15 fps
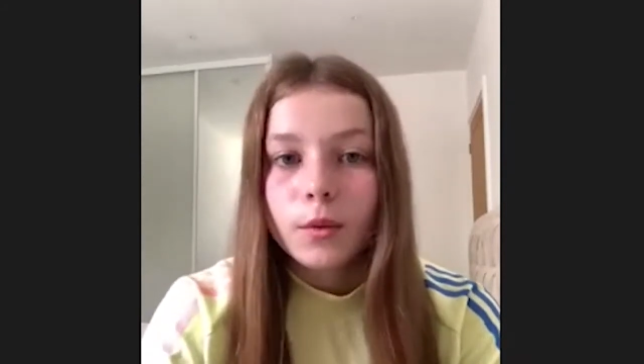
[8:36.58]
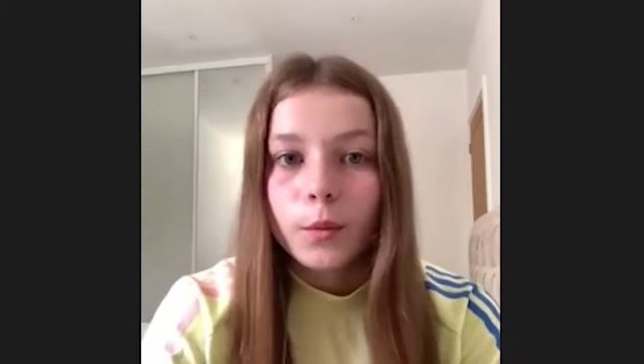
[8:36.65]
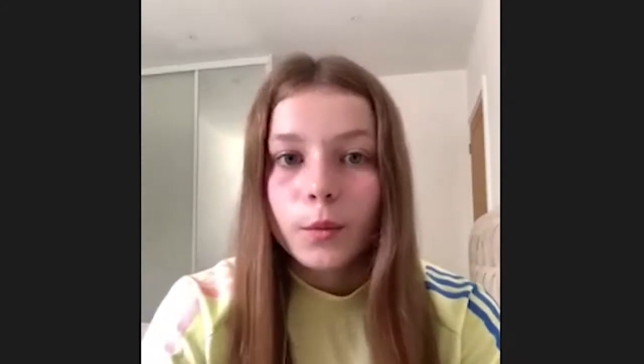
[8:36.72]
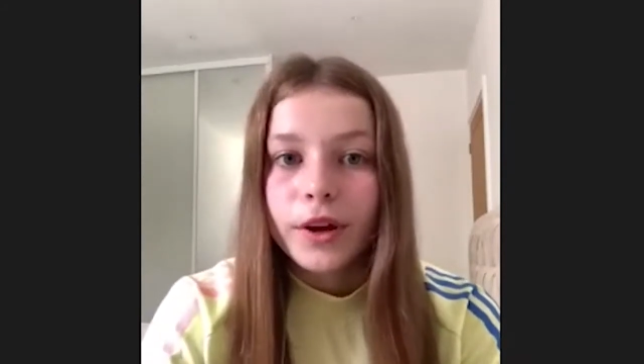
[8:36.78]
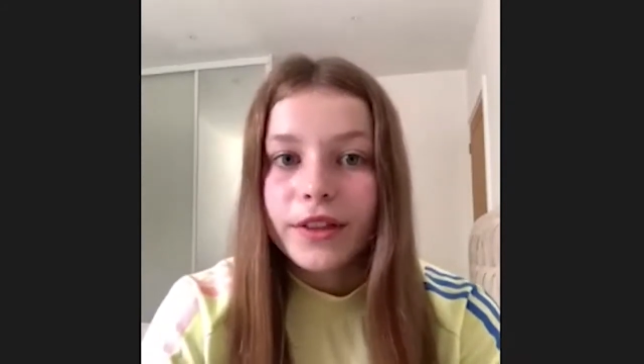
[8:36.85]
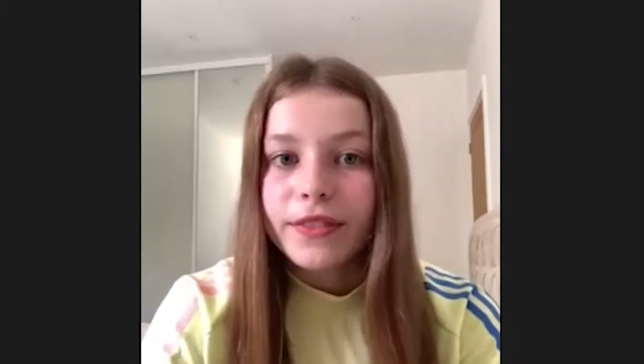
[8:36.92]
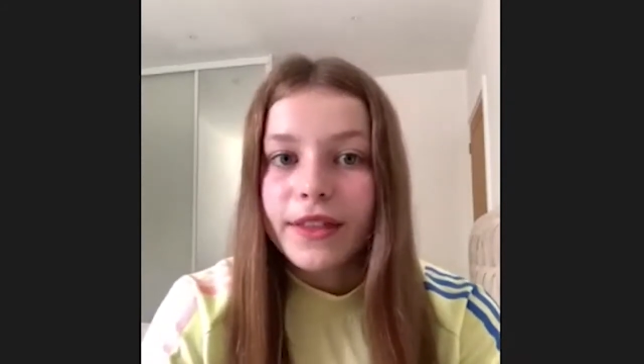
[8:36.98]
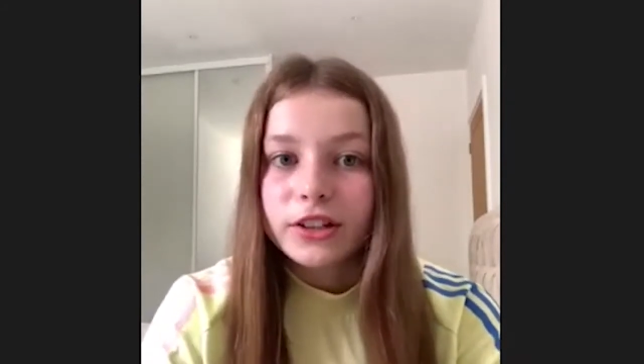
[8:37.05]

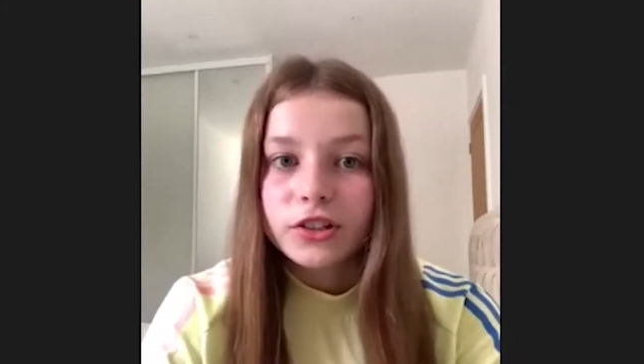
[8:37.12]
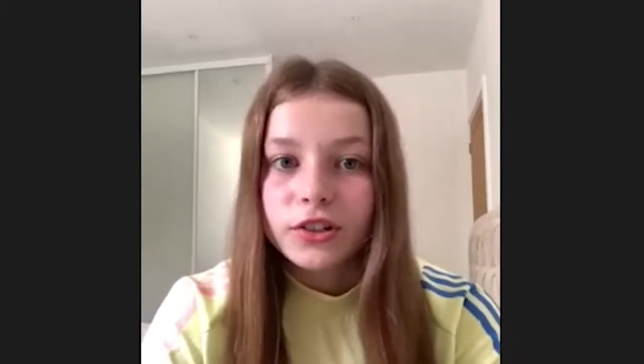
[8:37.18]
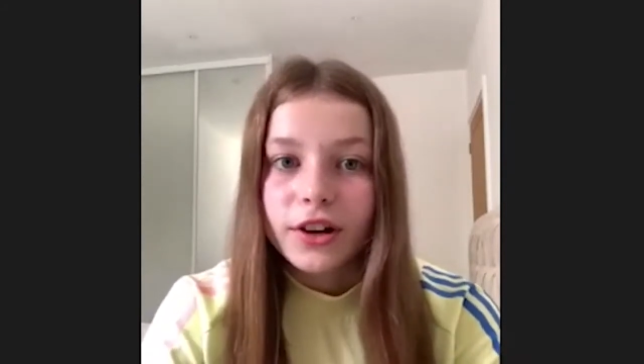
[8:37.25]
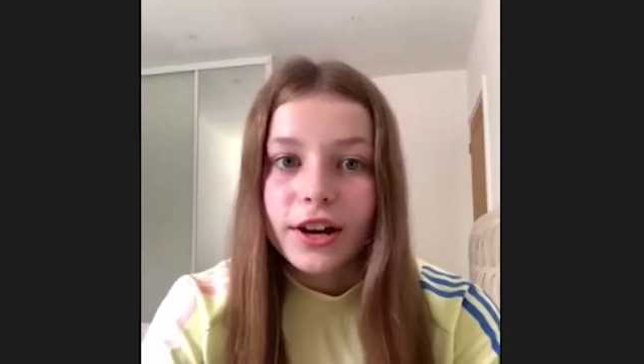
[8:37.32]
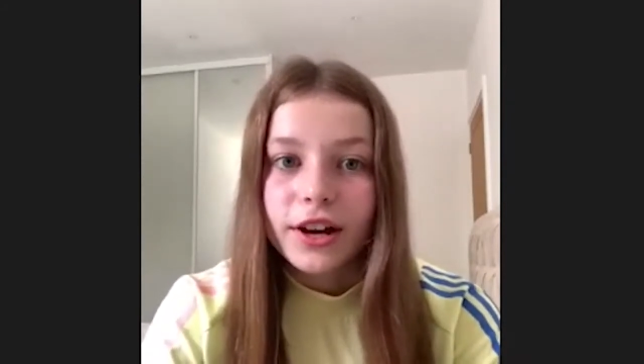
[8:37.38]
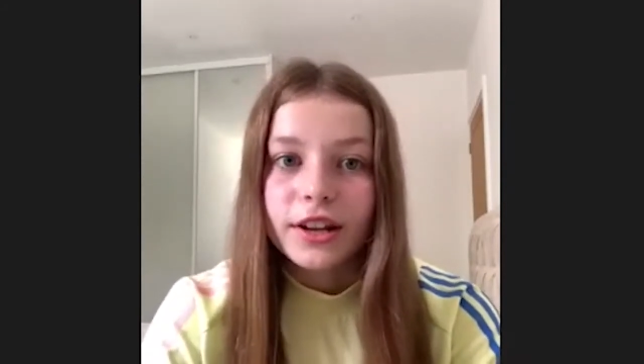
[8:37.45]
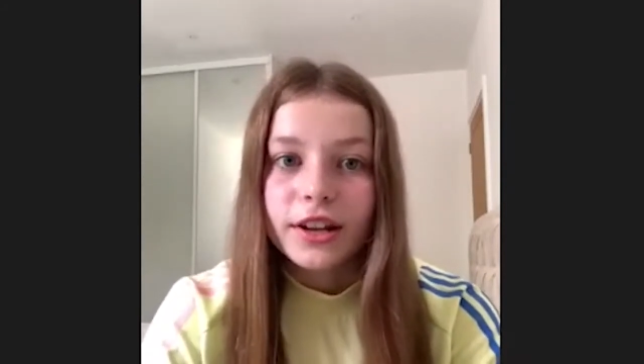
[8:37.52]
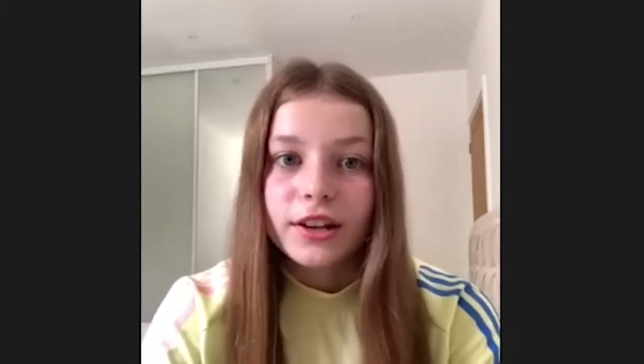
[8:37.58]
in that
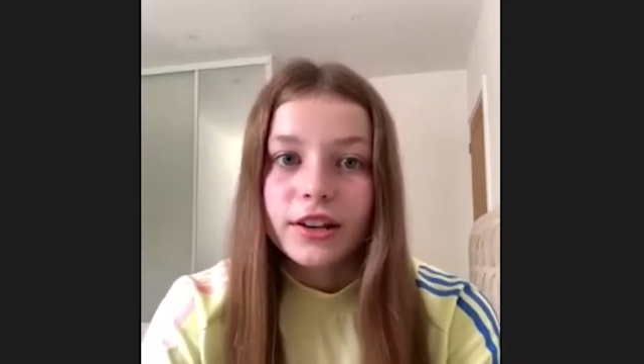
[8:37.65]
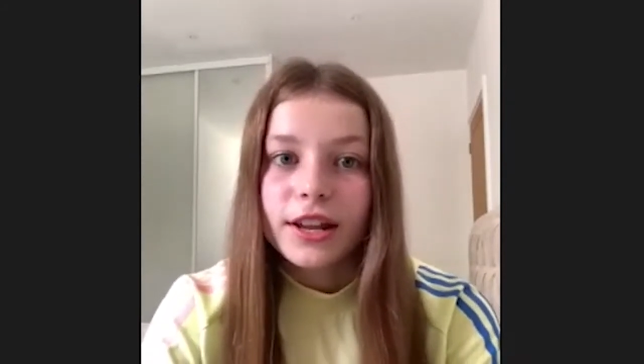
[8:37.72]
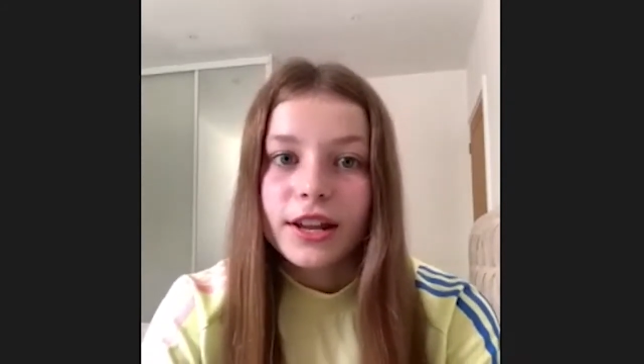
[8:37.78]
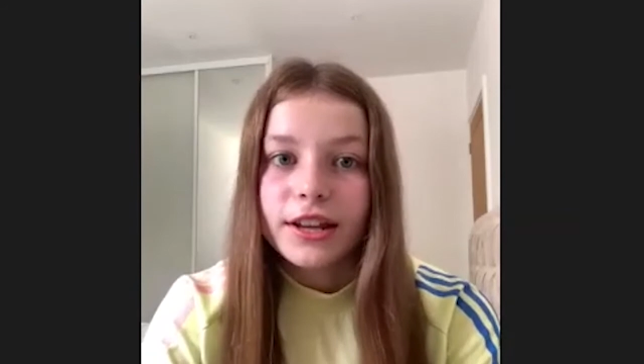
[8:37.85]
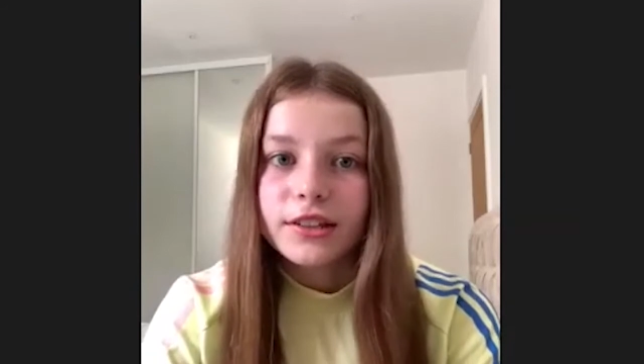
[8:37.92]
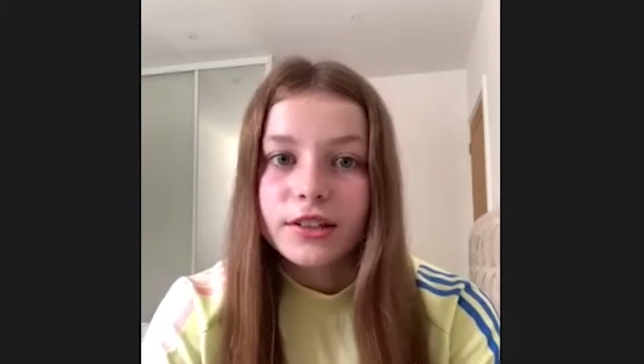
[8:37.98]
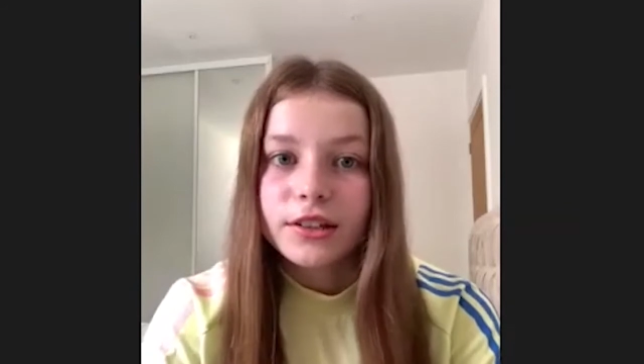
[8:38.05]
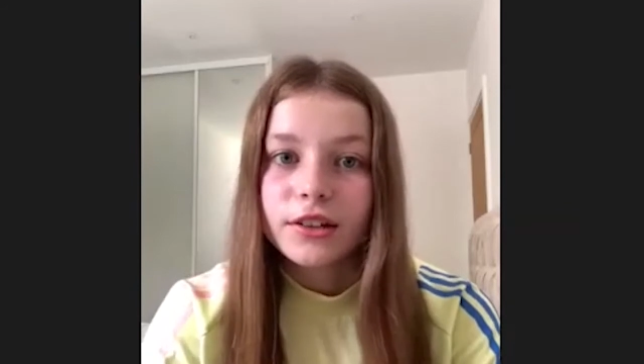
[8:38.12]
training you need
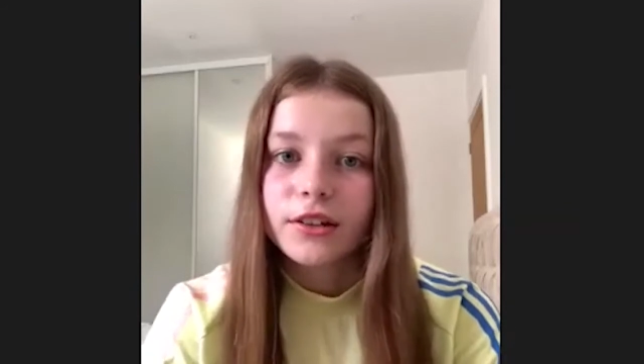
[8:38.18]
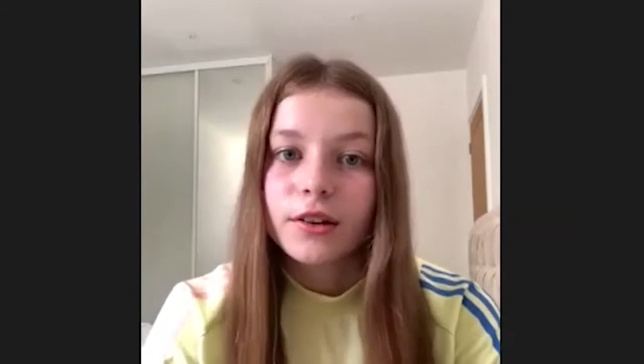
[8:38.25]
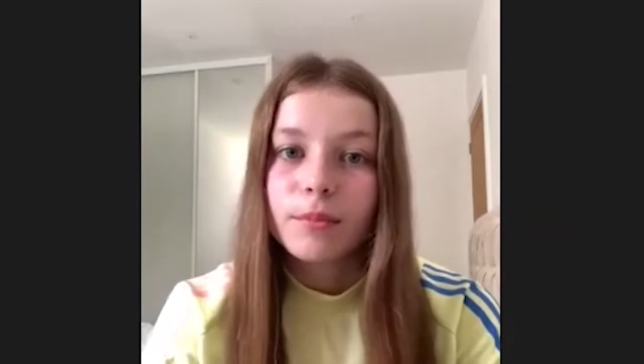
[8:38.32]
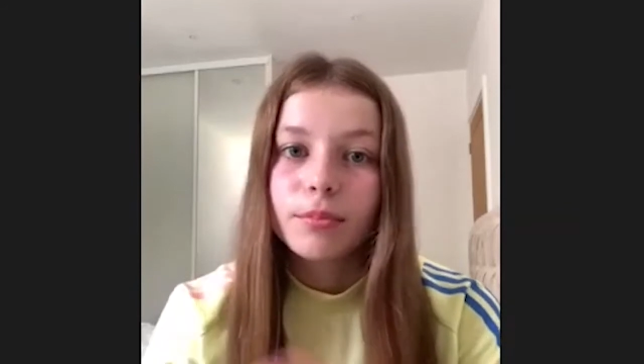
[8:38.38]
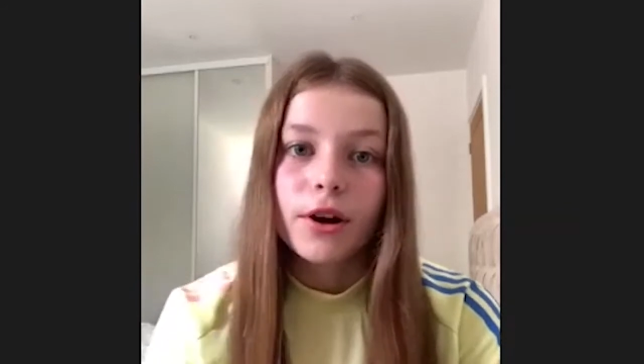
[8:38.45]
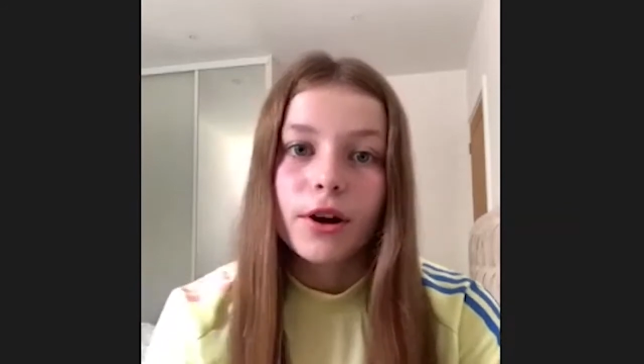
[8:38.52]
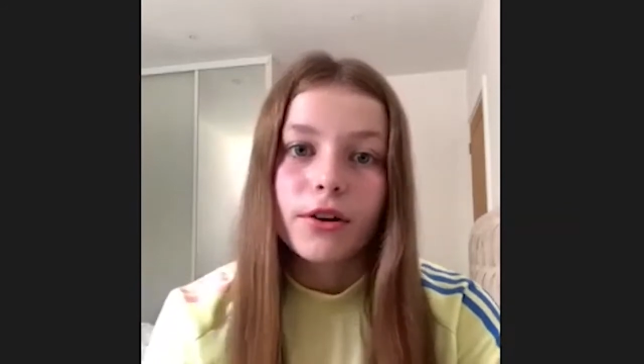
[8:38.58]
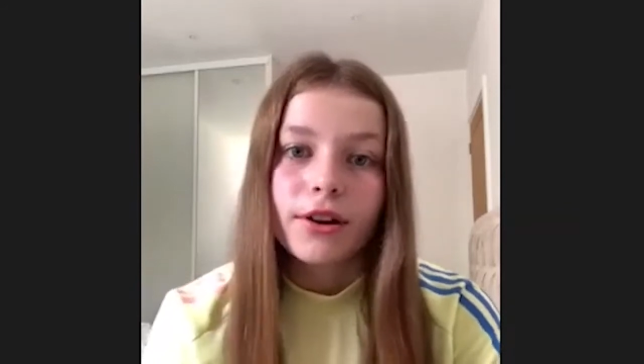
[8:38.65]
to
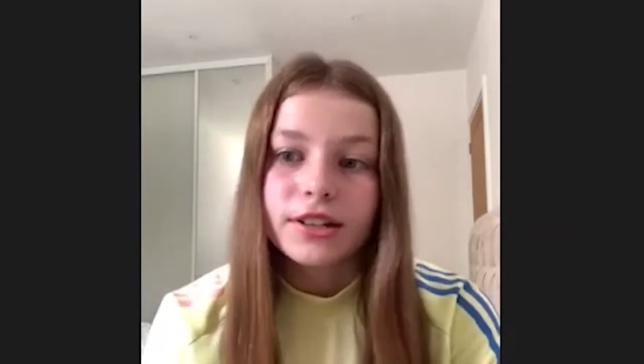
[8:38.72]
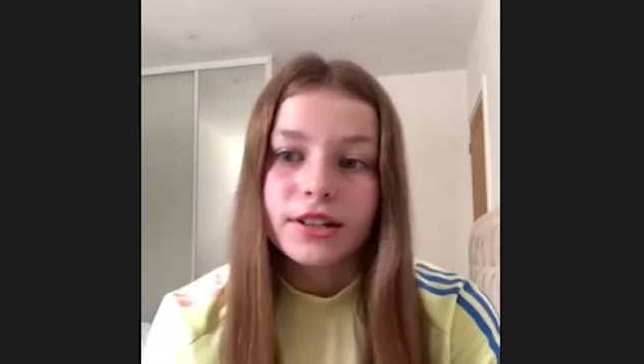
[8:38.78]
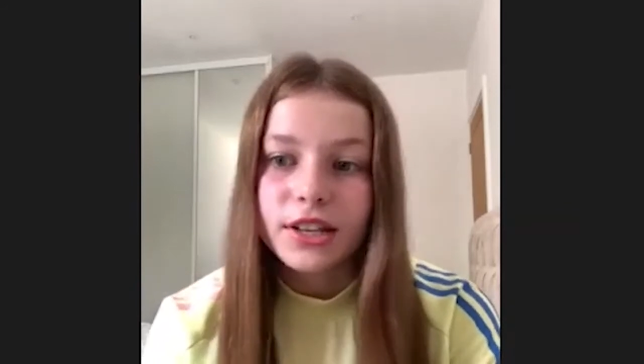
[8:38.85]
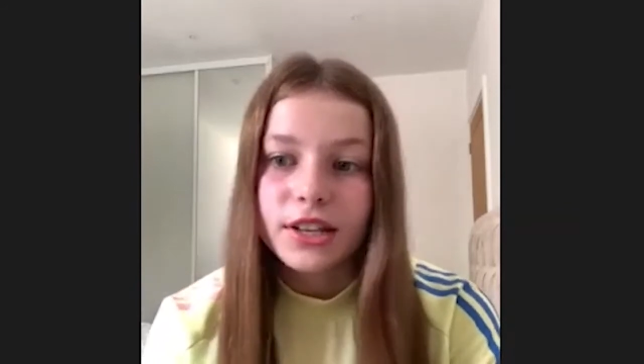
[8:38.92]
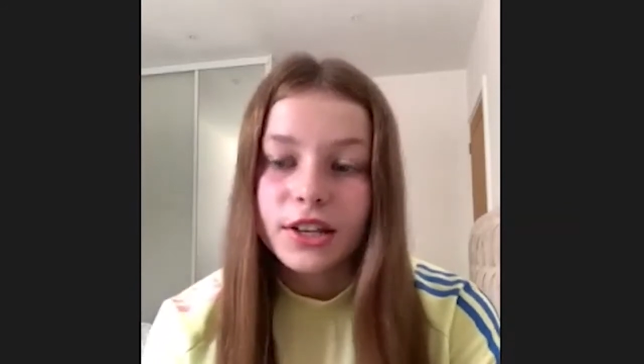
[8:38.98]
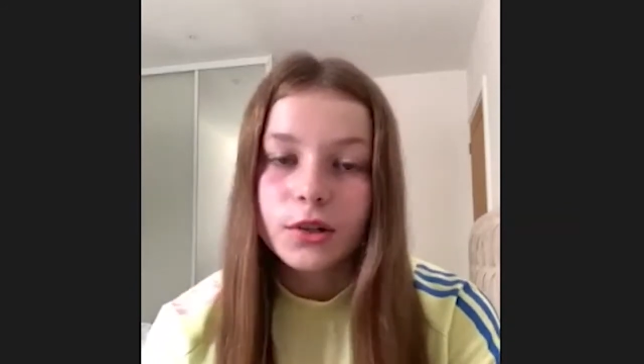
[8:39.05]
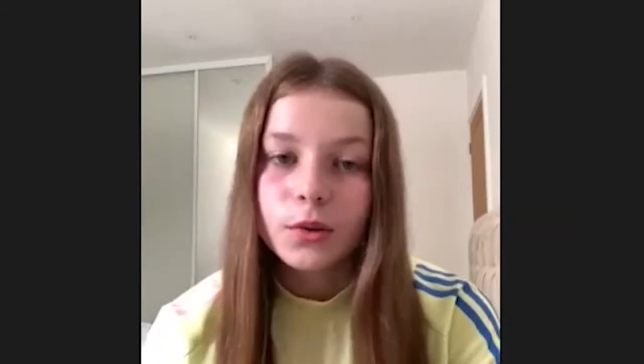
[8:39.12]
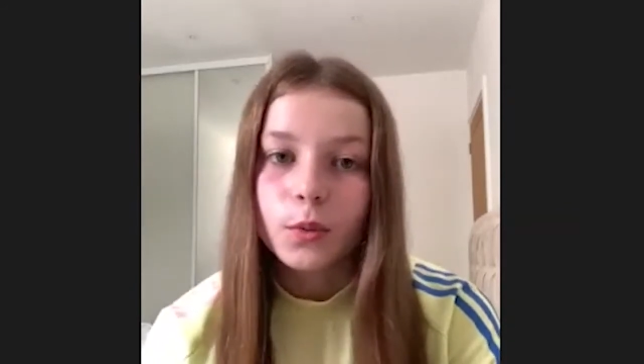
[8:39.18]
progress
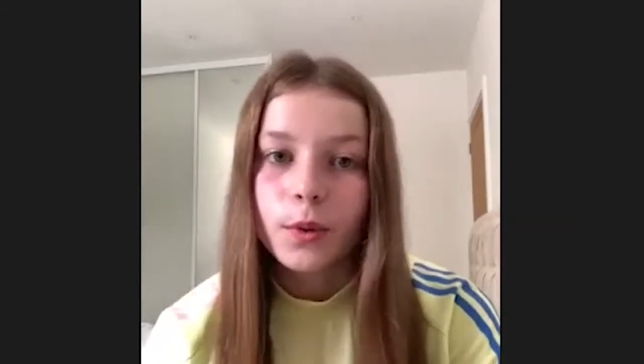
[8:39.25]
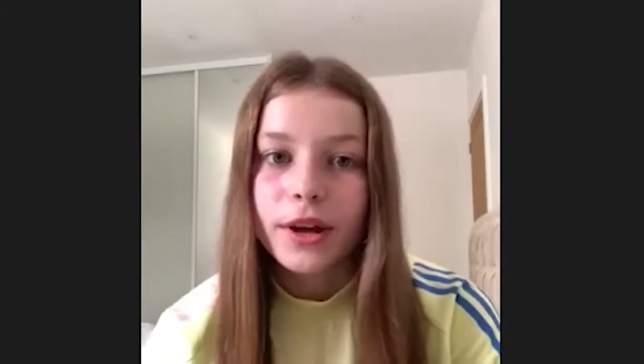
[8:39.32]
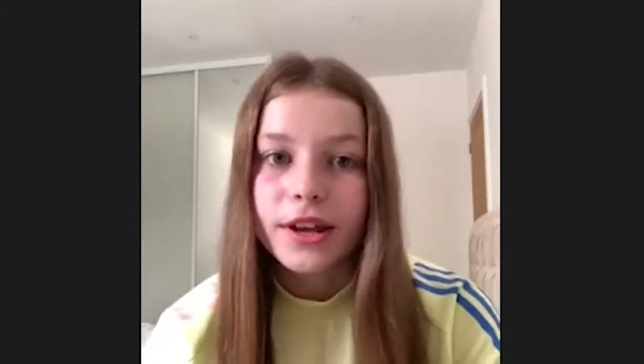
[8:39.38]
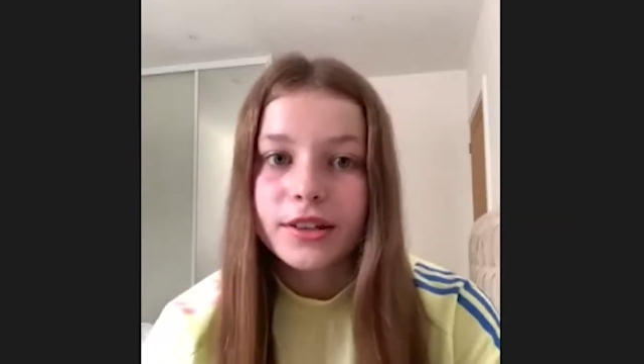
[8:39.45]
each week.